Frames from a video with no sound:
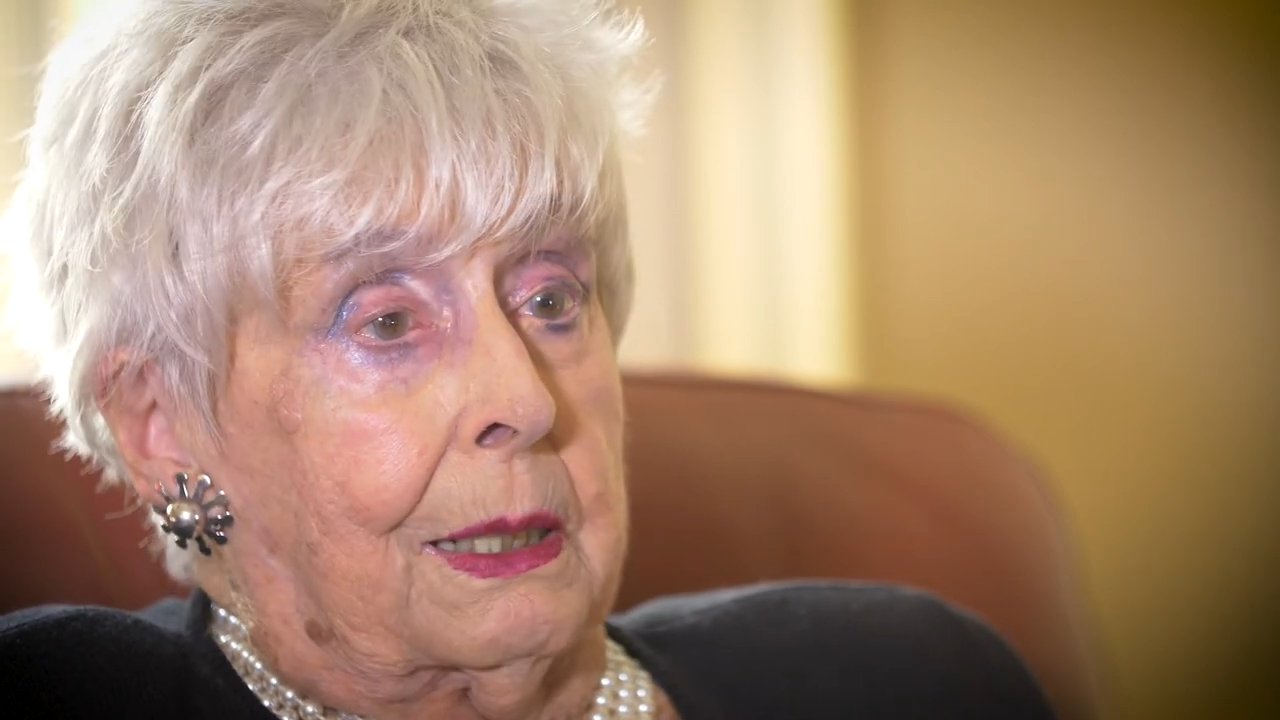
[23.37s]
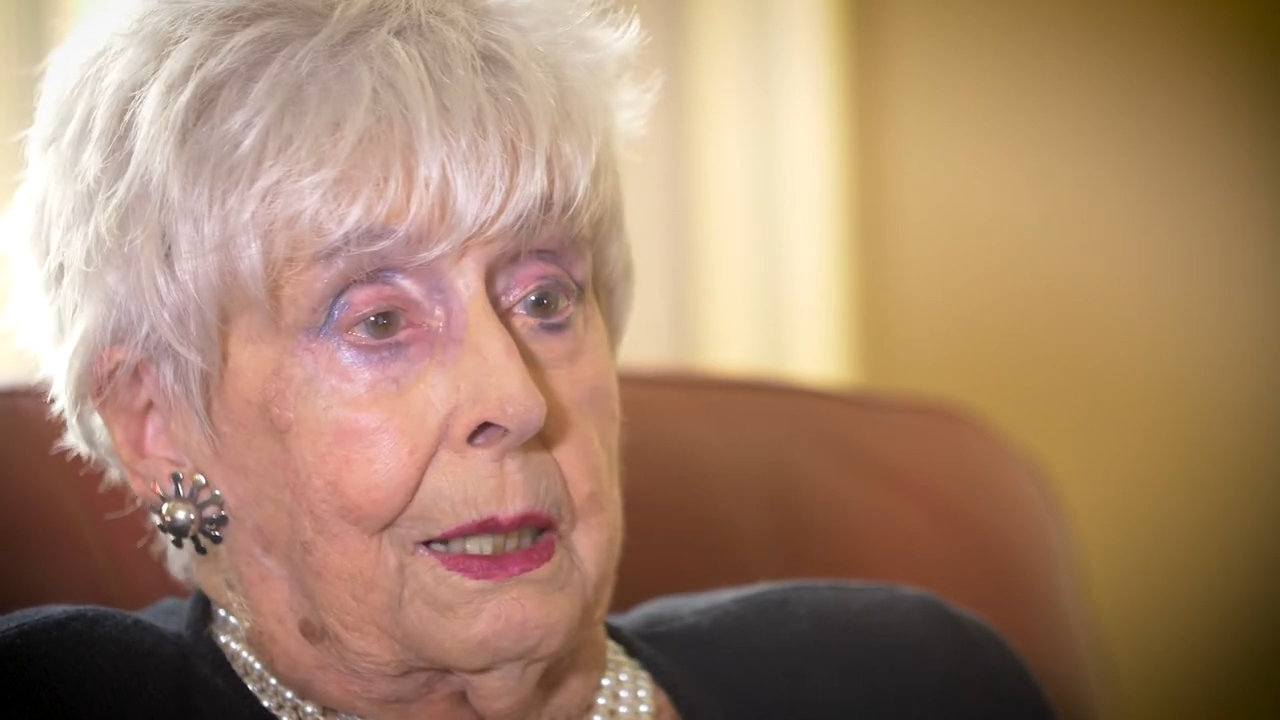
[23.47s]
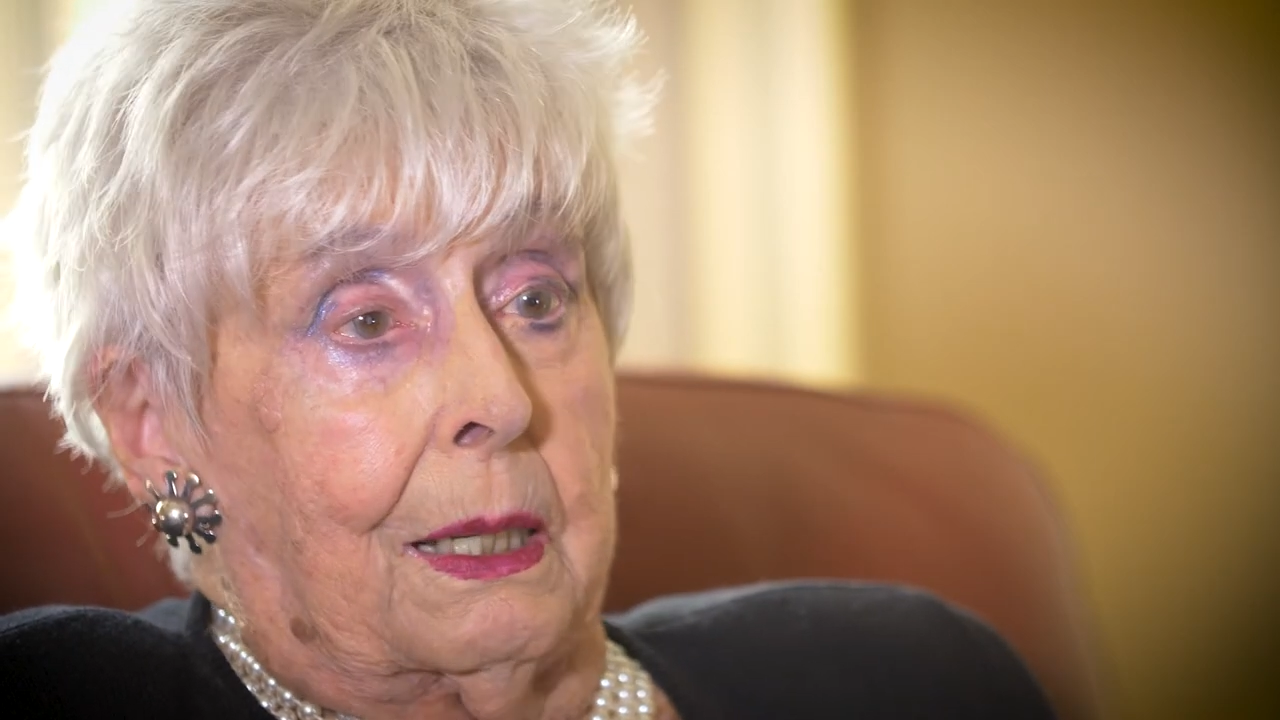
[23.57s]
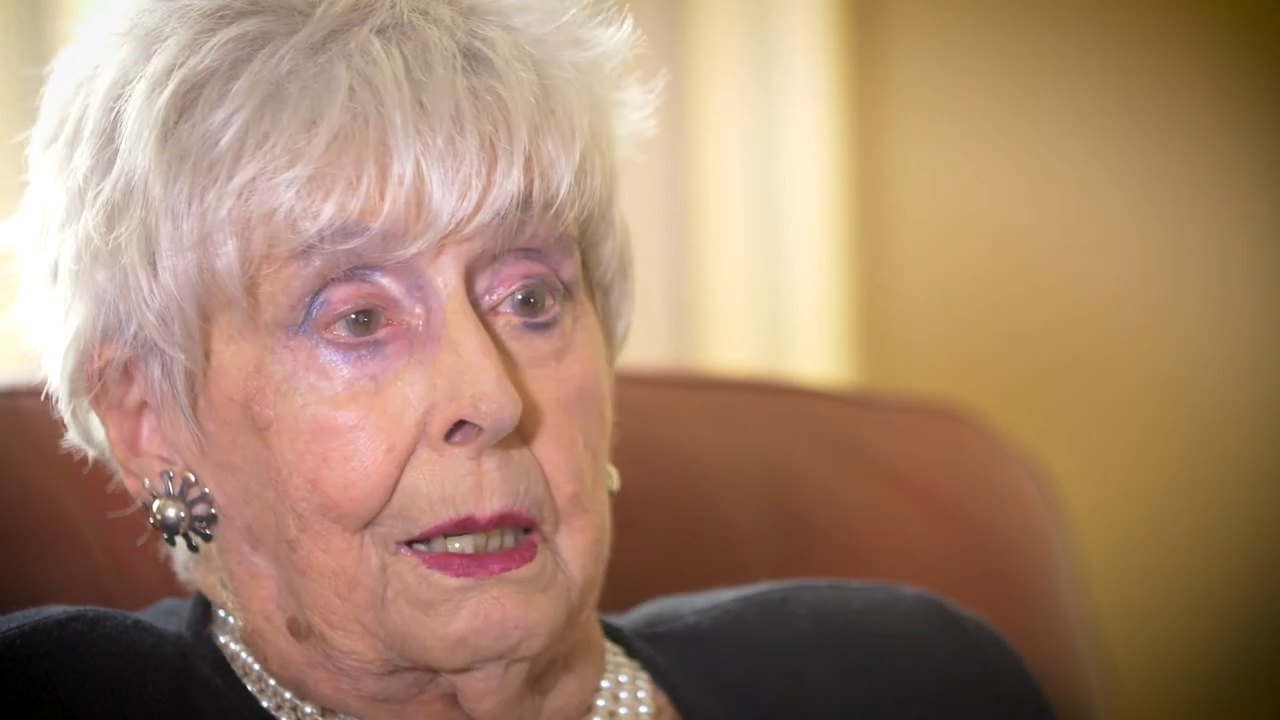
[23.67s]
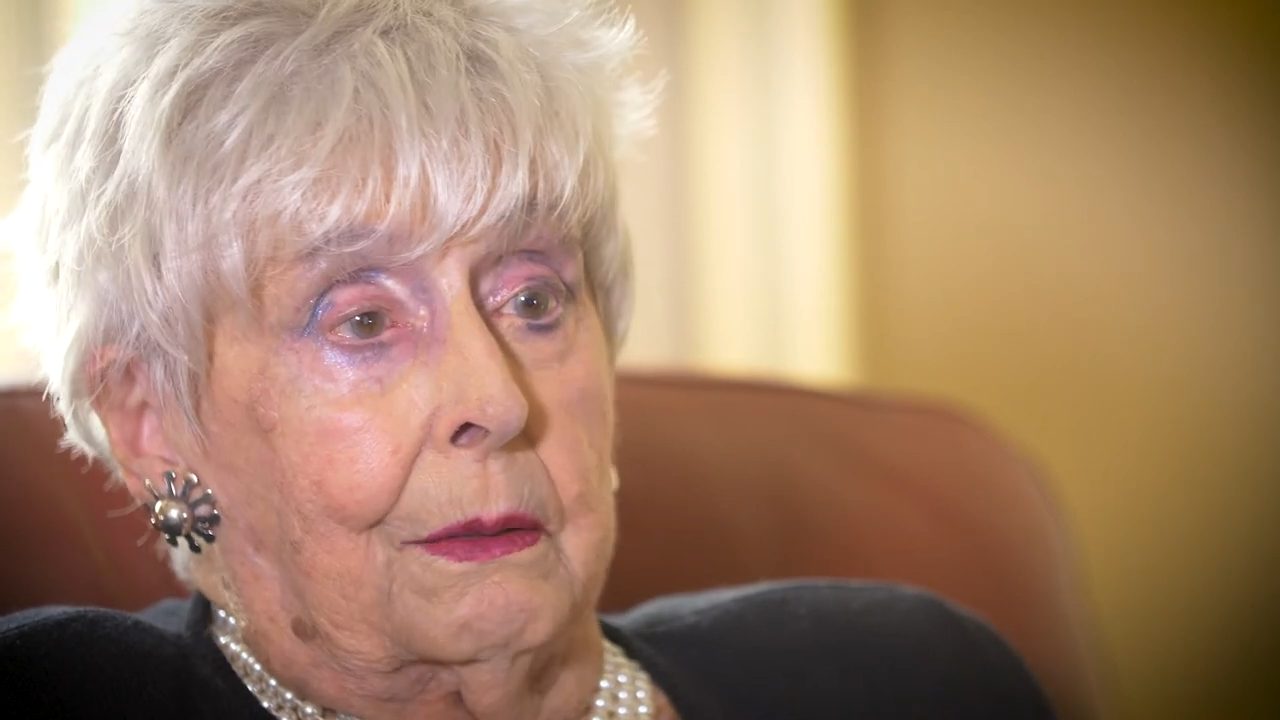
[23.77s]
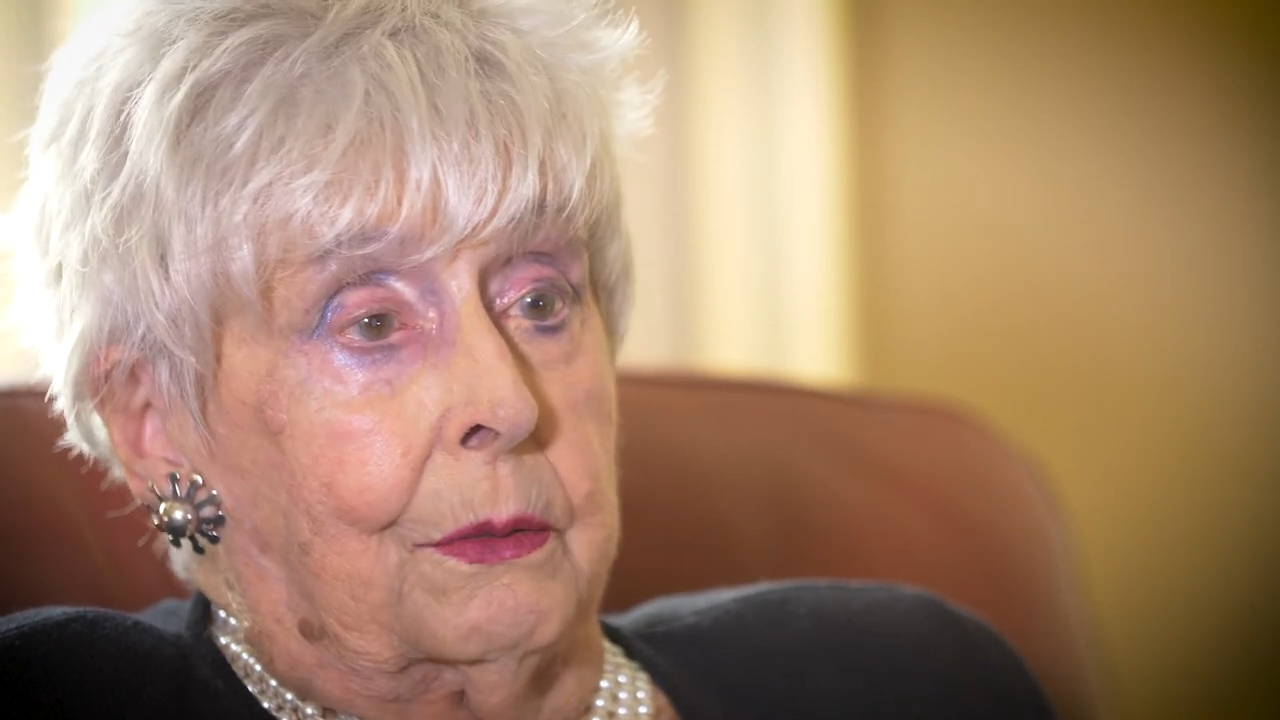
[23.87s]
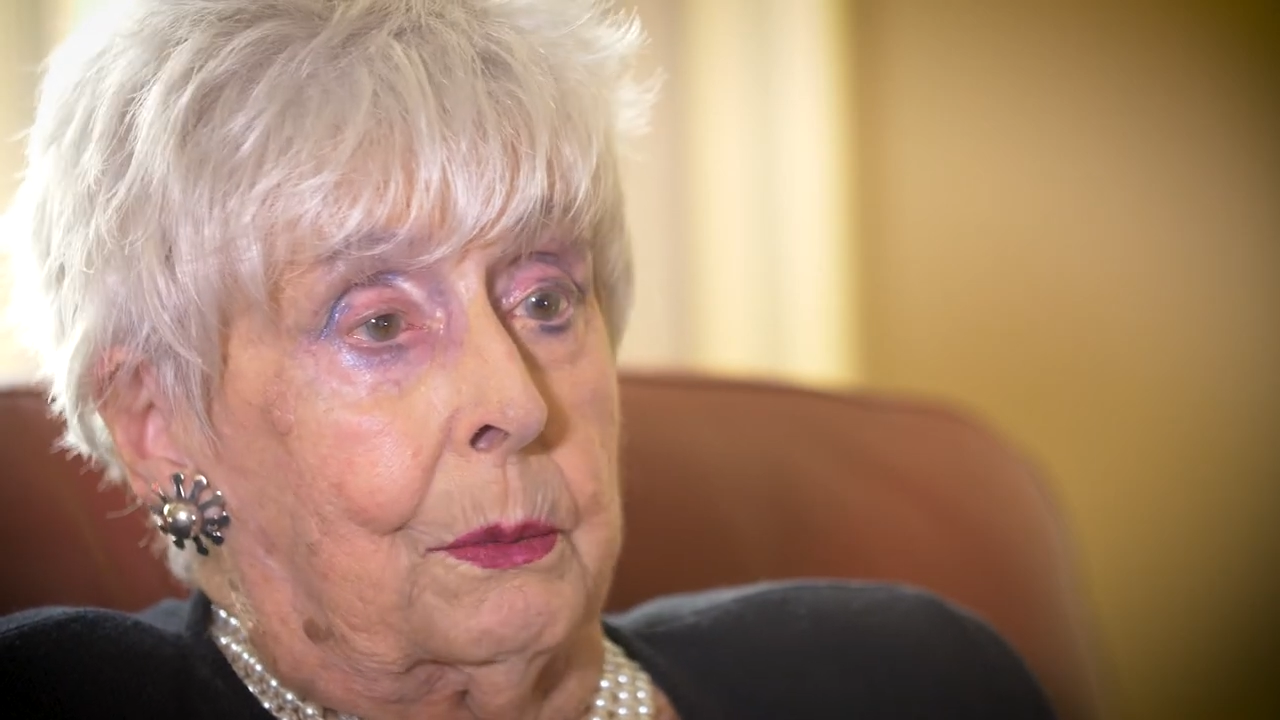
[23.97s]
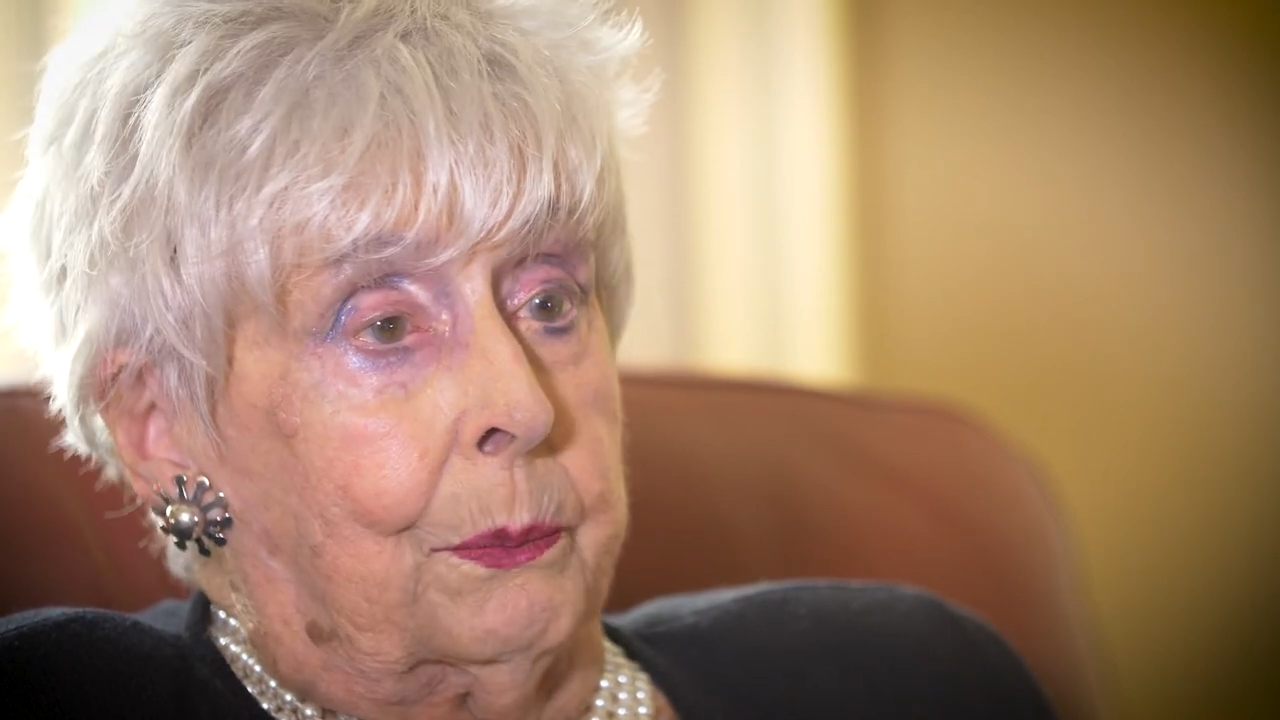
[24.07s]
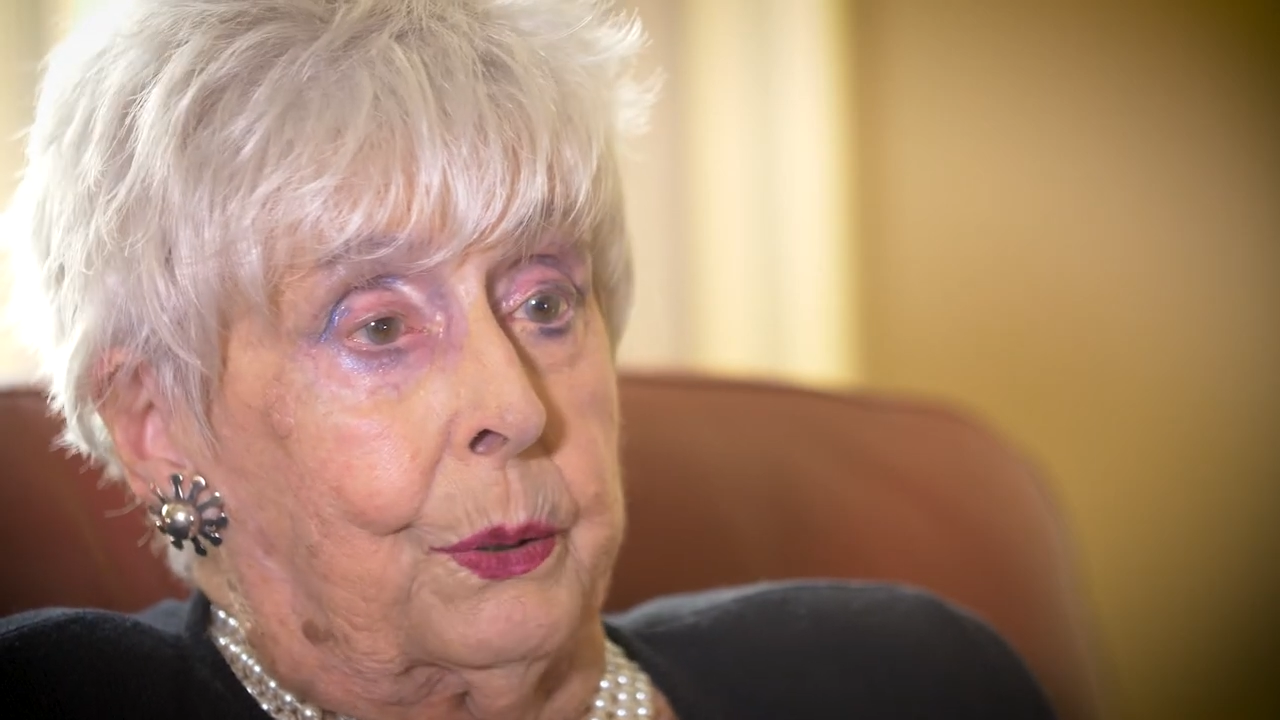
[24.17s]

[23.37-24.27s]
they ever